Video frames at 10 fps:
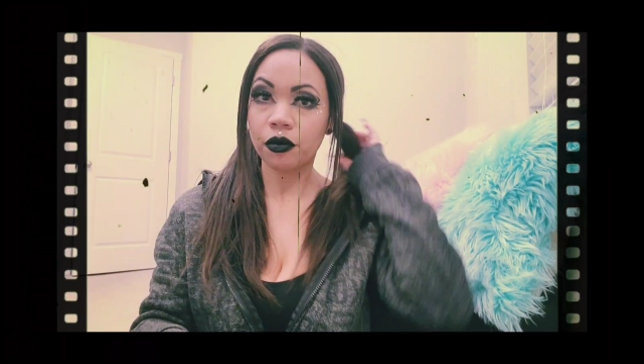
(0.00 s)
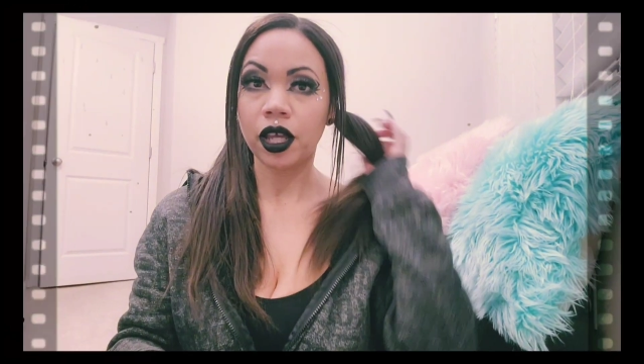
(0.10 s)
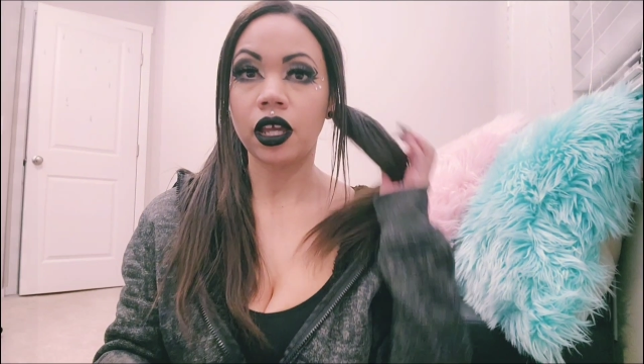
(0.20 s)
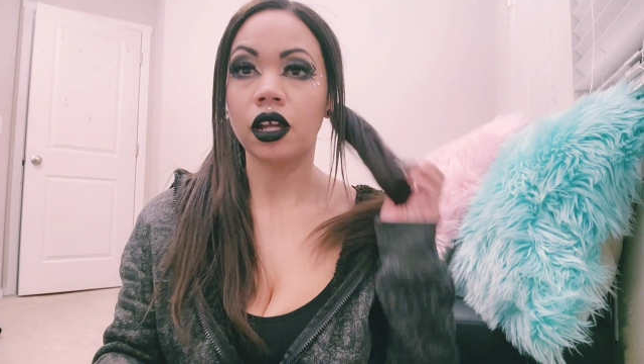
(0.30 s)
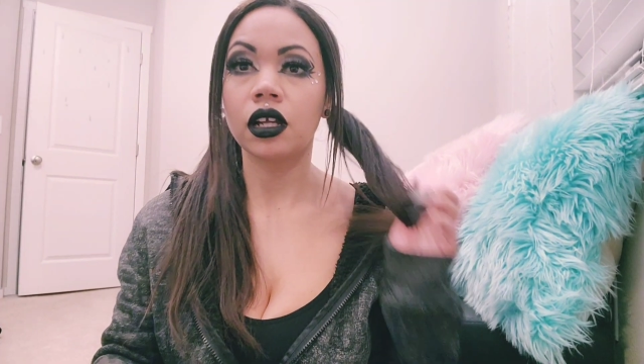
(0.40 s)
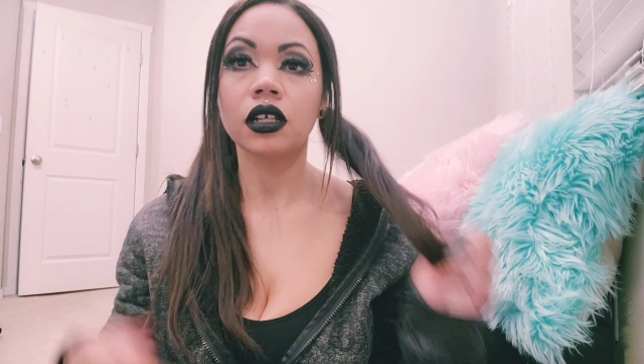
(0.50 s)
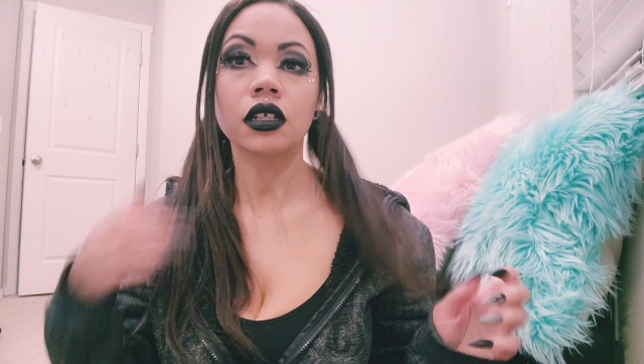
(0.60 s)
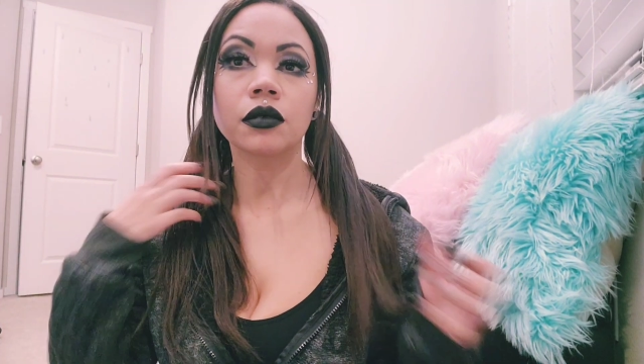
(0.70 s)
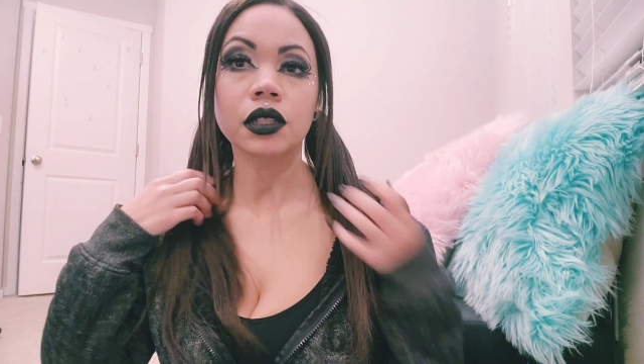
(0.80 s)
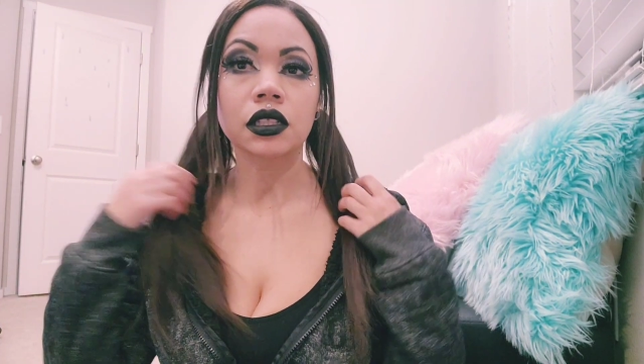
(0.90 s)
my hair,
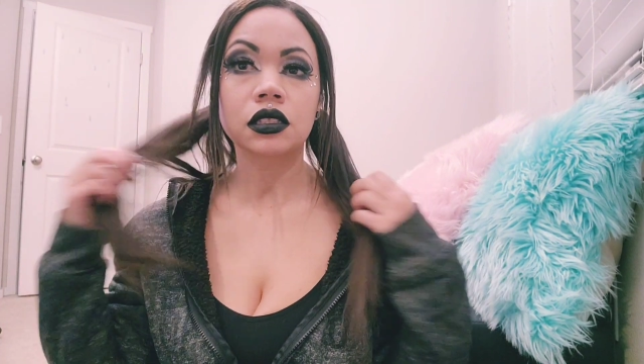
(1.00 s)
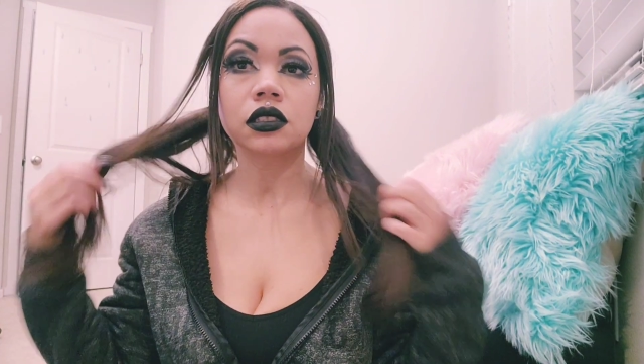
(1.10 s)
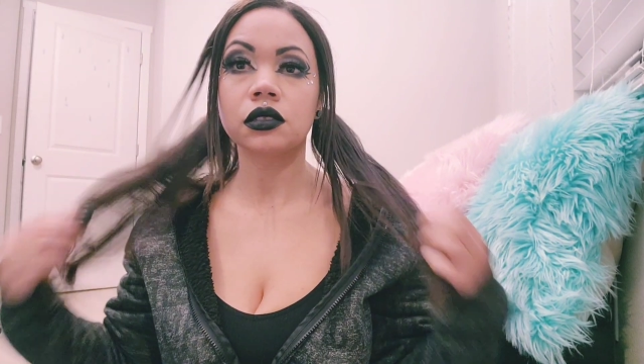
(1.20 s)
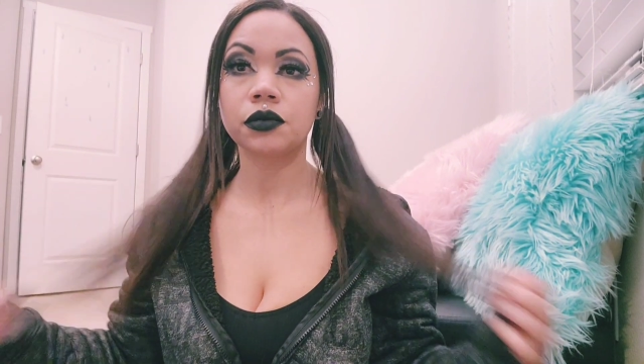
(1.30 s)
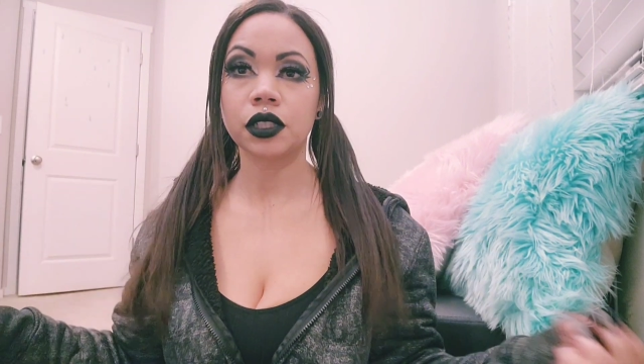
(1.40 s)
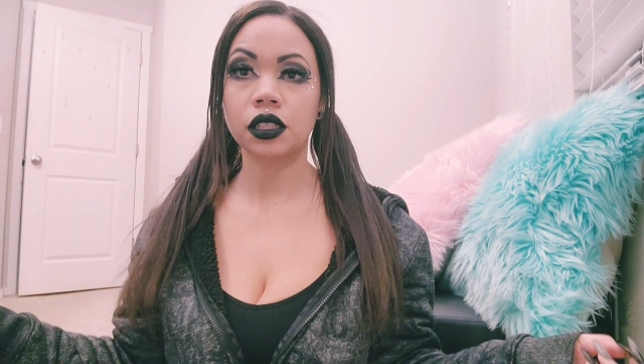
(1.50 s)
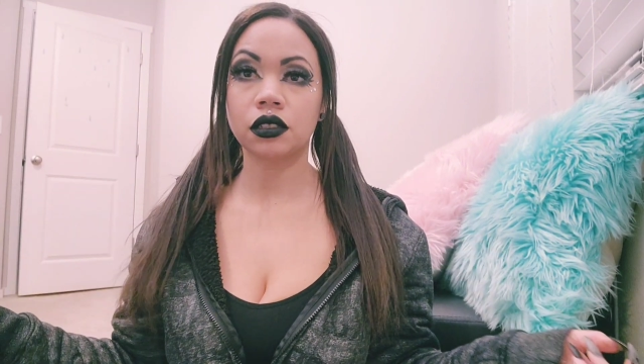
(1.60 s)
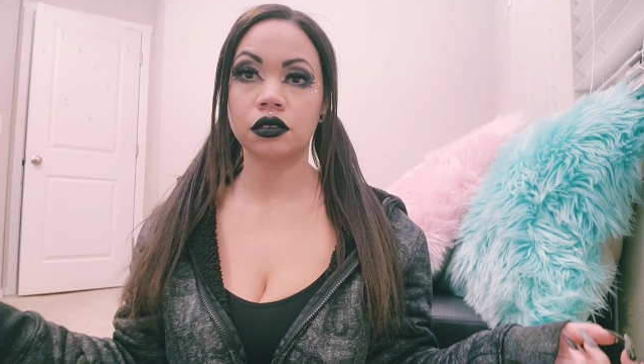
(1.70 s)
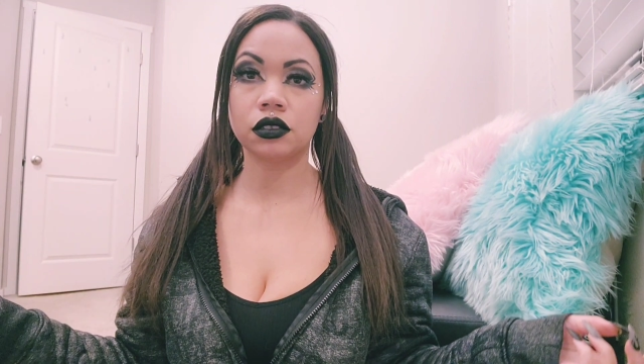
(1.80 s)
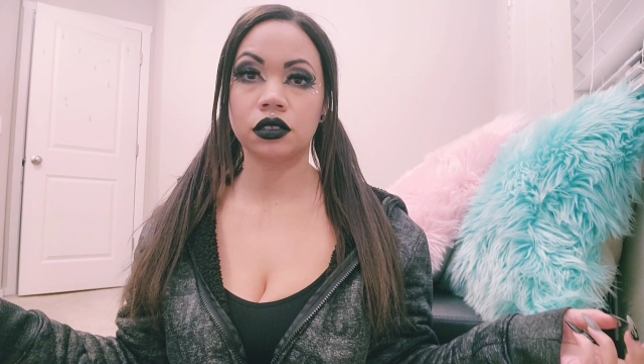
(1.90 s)
I mean, this is pretty
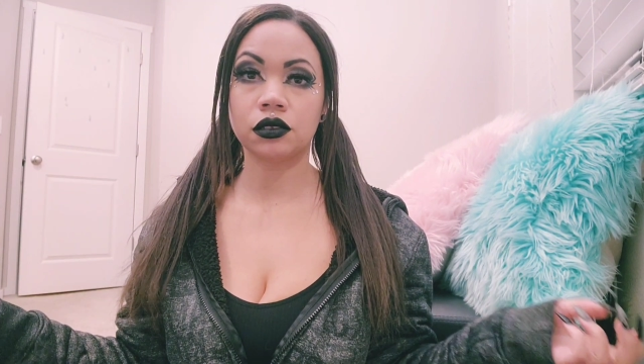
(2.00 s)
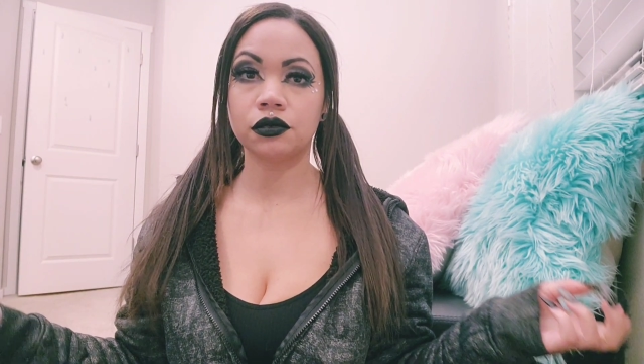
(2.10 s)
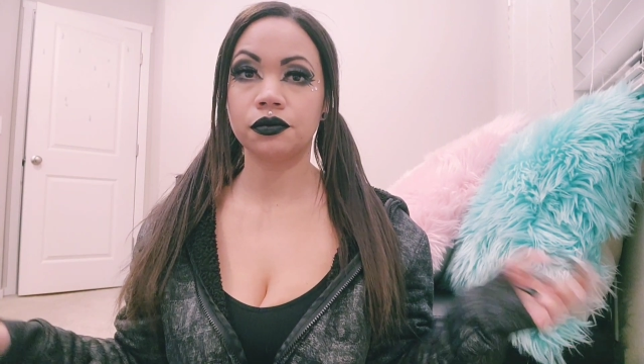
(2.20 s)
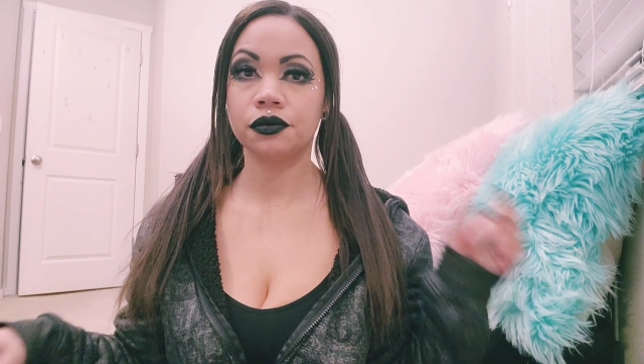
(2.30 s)
cute too.